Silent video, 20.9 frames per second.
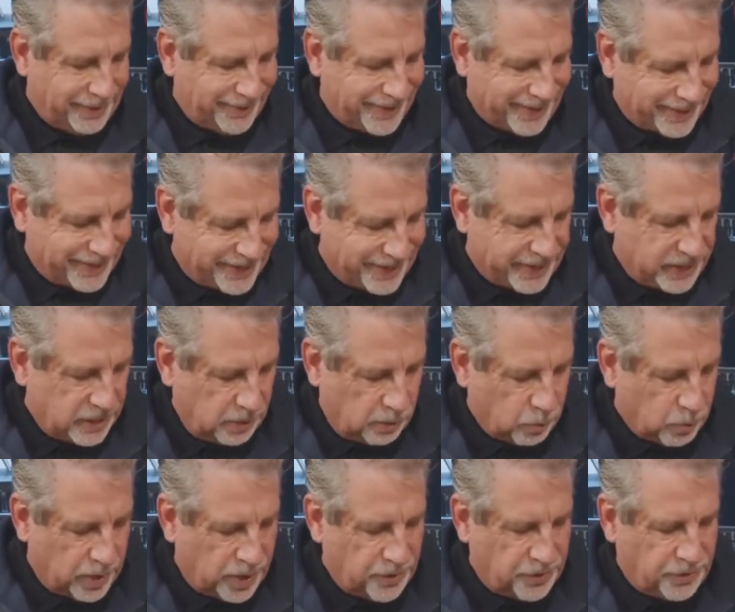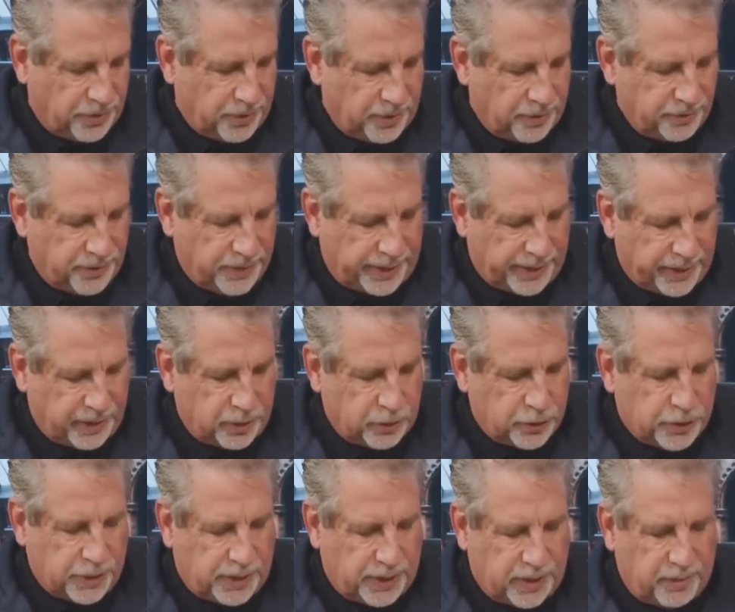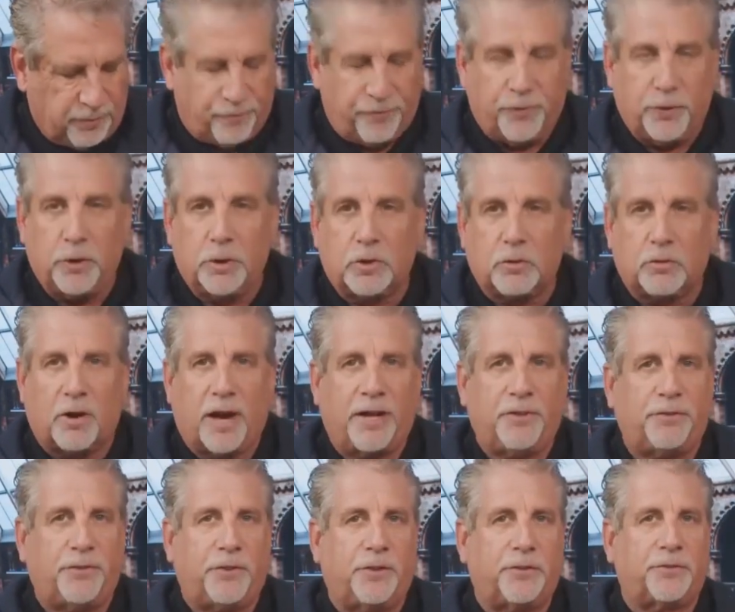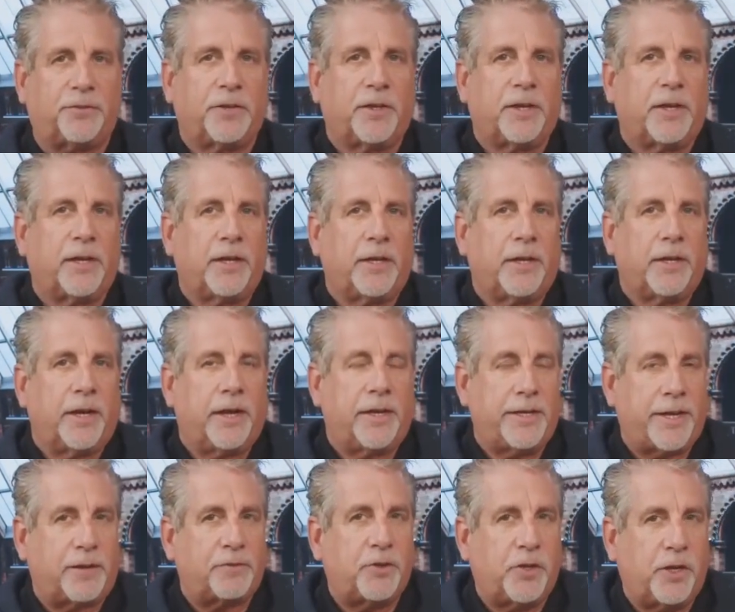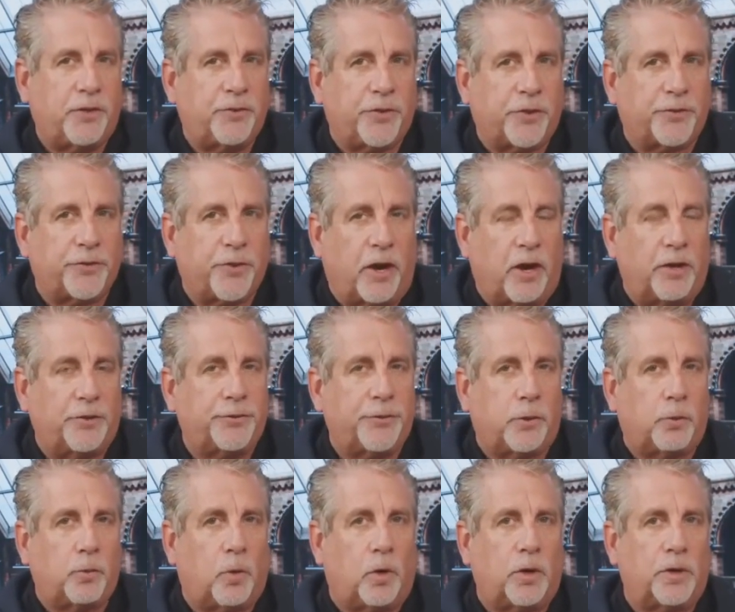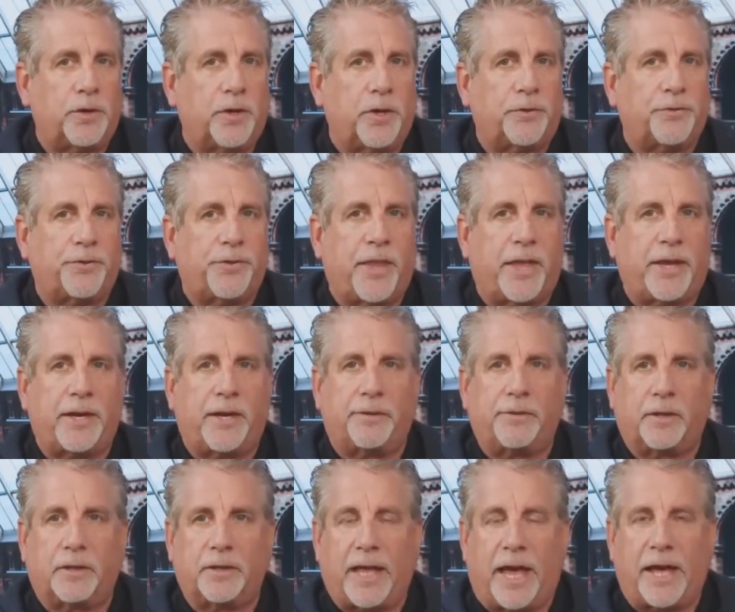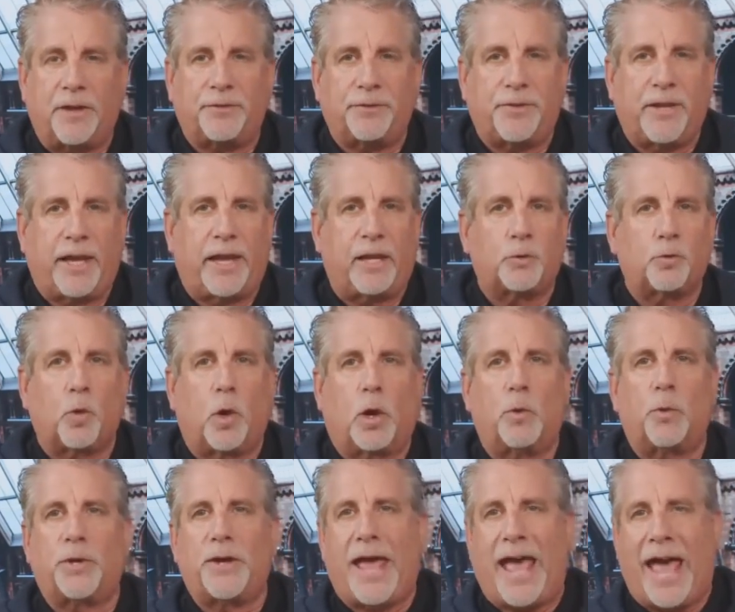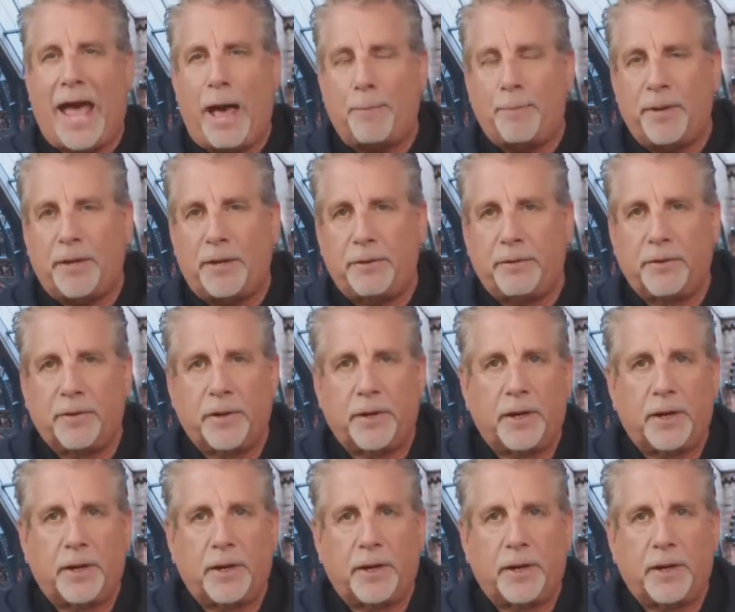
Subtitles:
to deal with the energy and food crises. And yet Jesus also warned us that in the last days, what would happen?